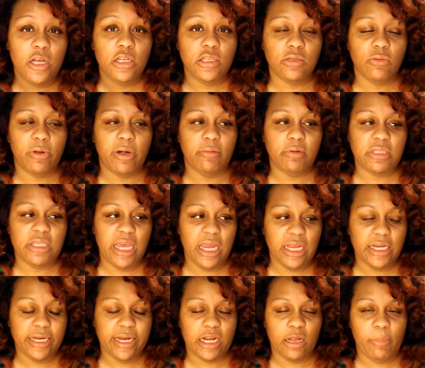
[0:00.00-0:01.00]
so when I would take
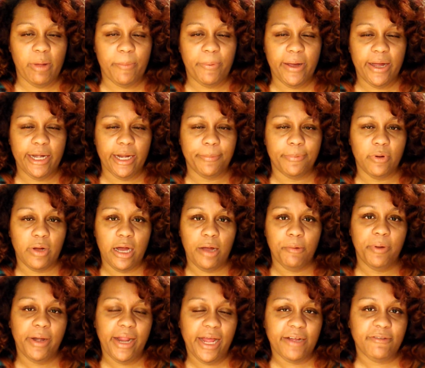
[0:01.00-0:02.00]
it down on my pineapple, I
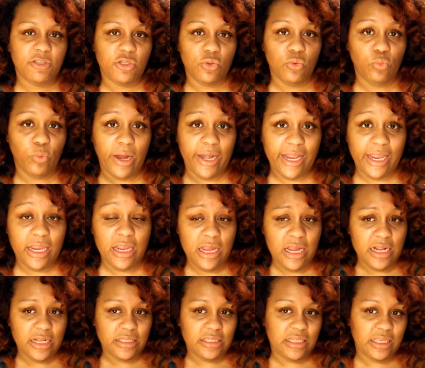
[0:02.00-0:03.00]
would have to wet it
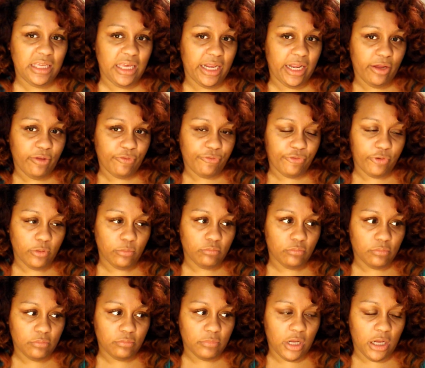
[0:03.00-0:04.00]
to get it
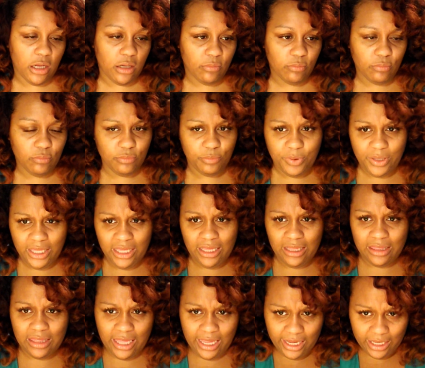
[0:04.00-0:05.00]
from
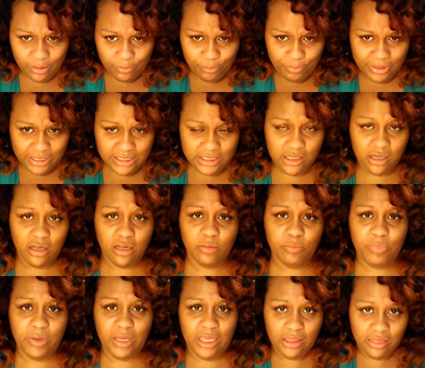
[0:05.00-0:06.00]
being like bent
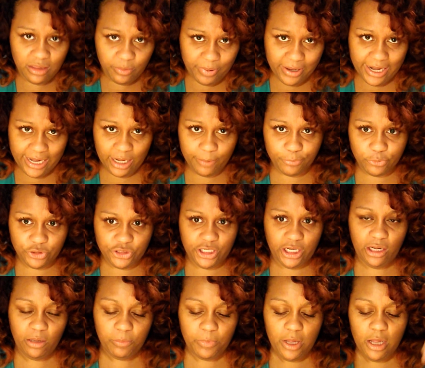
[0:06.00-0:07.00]
up in the pineapple
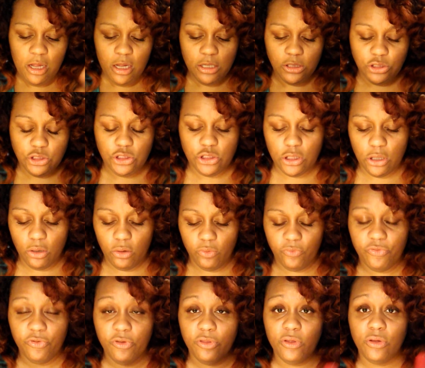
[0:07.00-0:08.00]
shape. So
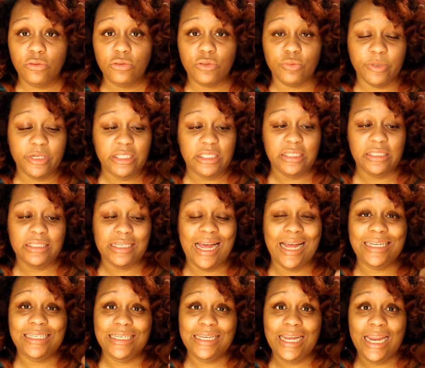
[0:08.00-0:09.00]
for those reasons,
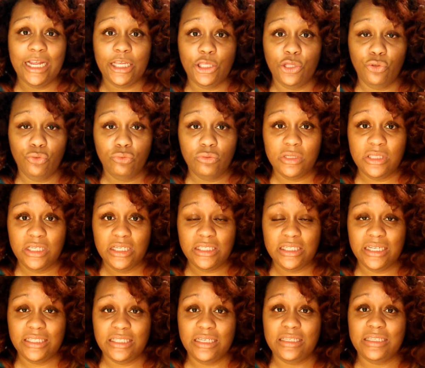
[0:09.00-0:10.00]
I did not use
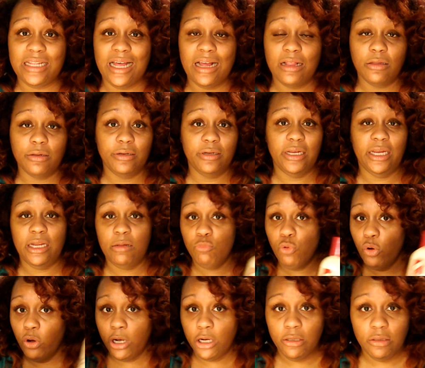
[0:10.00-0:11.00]
this as a styler
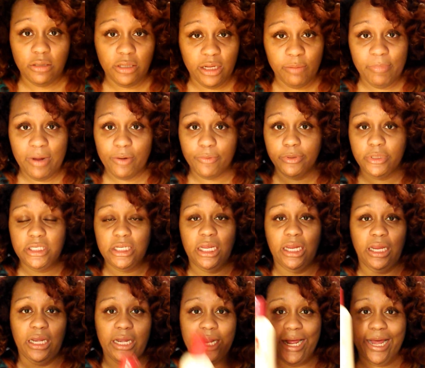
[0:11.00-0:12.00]
anymore in my
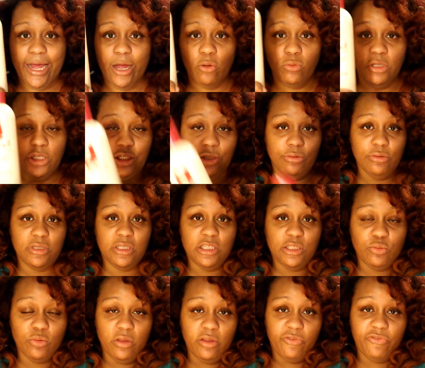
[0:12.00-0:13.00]
routine. I only used
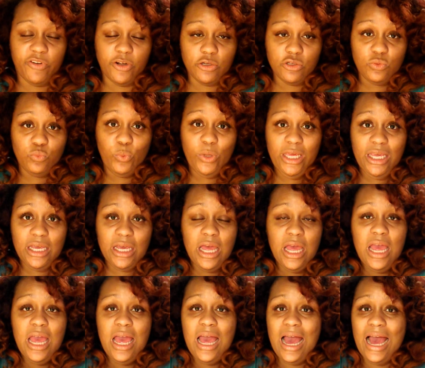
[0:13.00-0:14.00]
this one the first week.
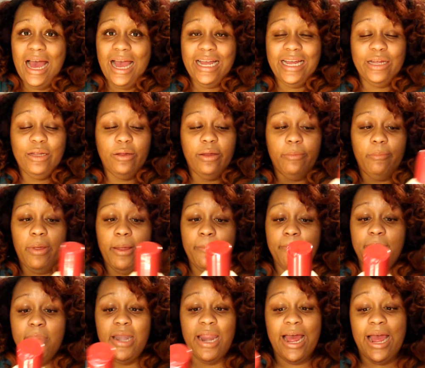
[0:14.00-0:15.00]
I
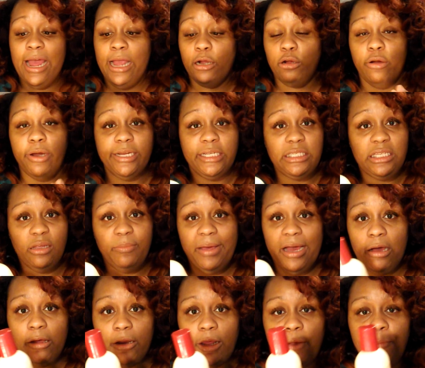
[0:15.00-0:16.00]
am not crazy
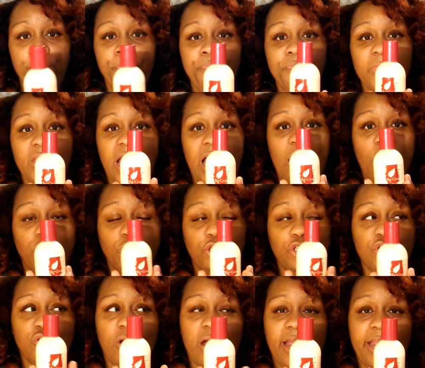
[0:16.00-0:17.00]
about it. I will
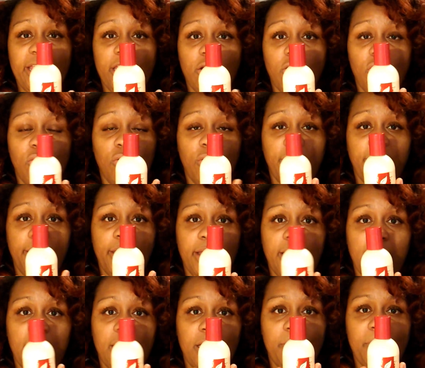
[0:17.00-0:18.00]
try it on
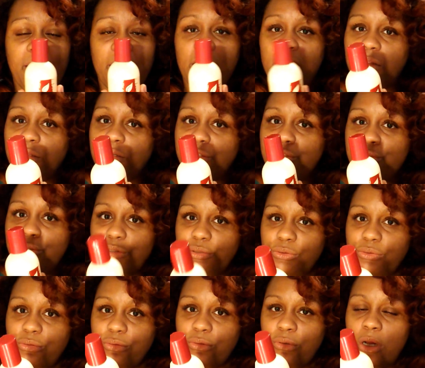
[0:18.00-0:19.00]
my other
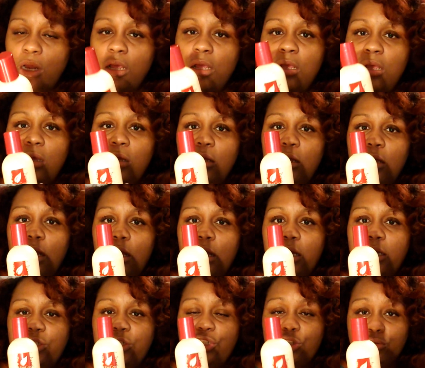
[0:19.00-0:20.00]
two
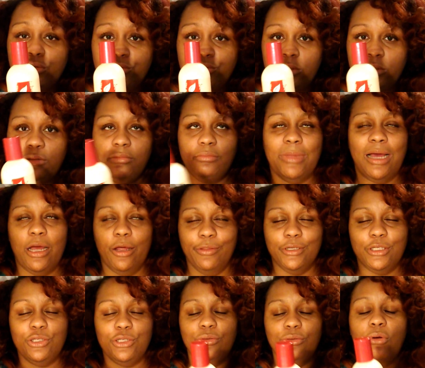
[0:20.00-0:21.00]
children,
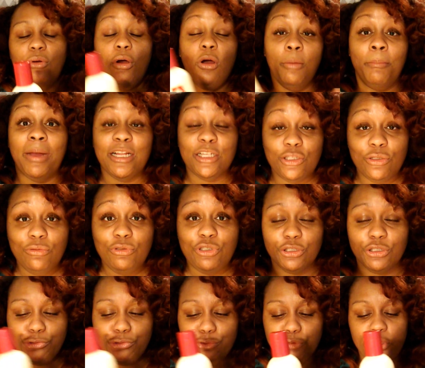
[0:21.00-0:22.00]
on my 2
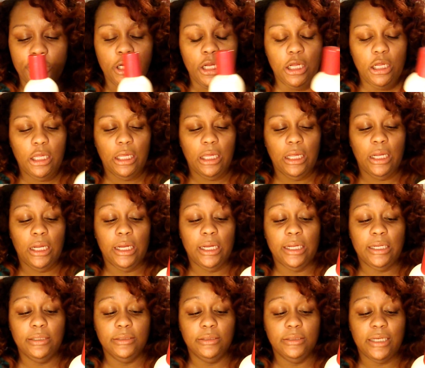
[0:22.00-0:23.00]
children,
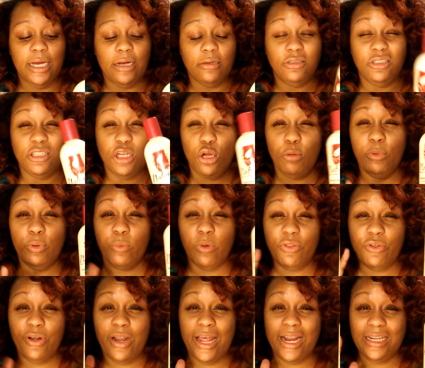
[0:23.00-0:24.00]
and I'll determine
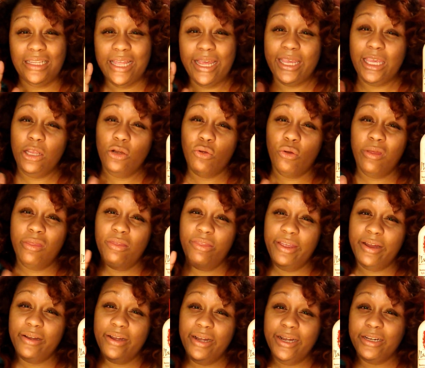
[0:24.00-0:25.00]
whether or not I like it on
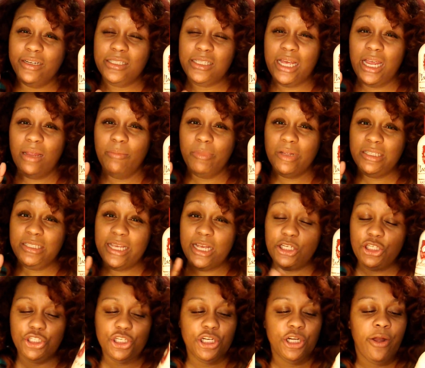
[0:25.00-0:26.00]
their hair type and
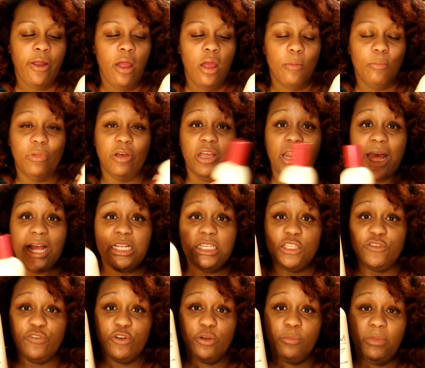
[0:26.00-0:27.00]
texture. But
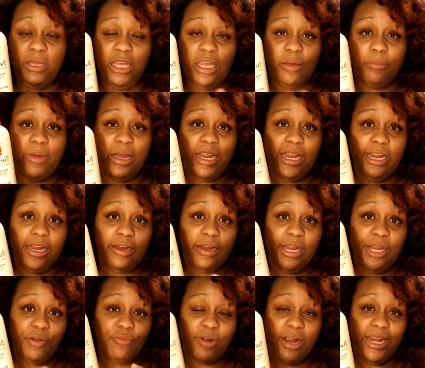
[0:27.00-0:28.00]
as for me and my hair,
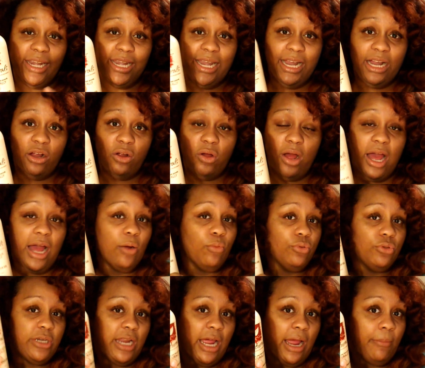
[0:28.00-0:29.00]
and right now, I
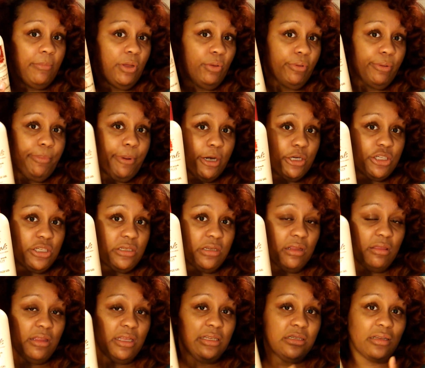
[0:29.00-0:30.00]
will not be
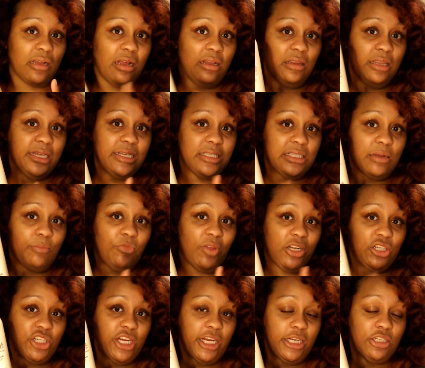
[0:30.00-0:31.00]
repurchasing this unless
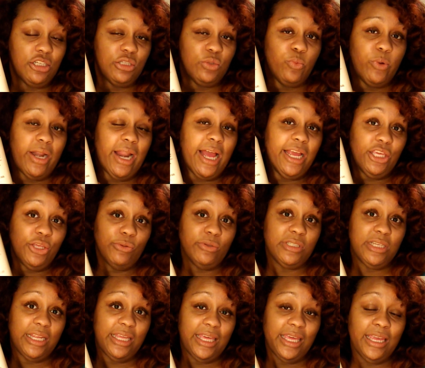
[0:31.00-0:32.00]
something changes when I use
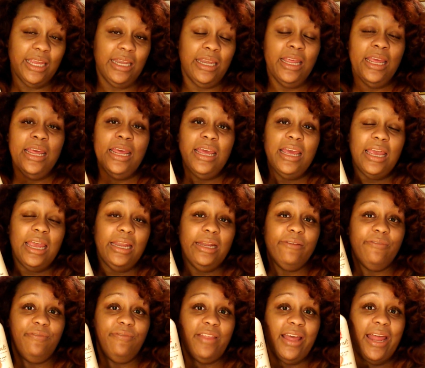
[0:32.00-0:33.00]
it again, and
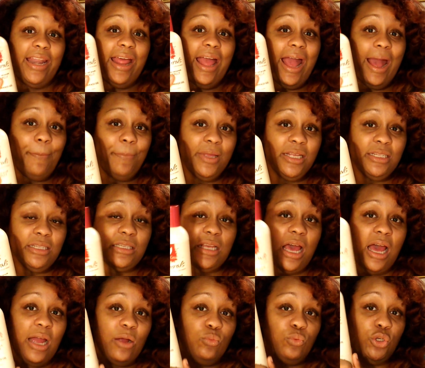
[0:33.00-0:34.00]
if that happens,
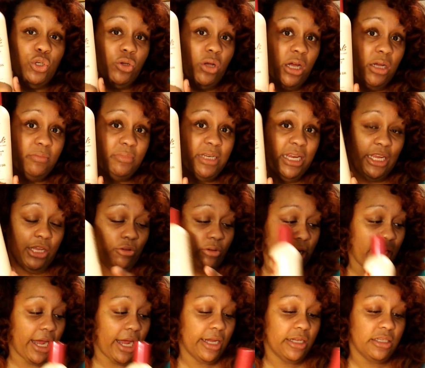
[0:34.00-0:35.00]
I will update you
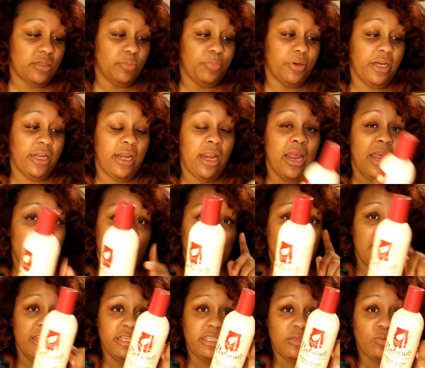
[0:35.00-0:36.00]
guys. But
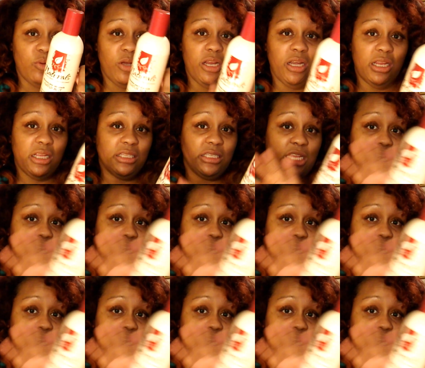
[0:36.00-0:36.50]
this one is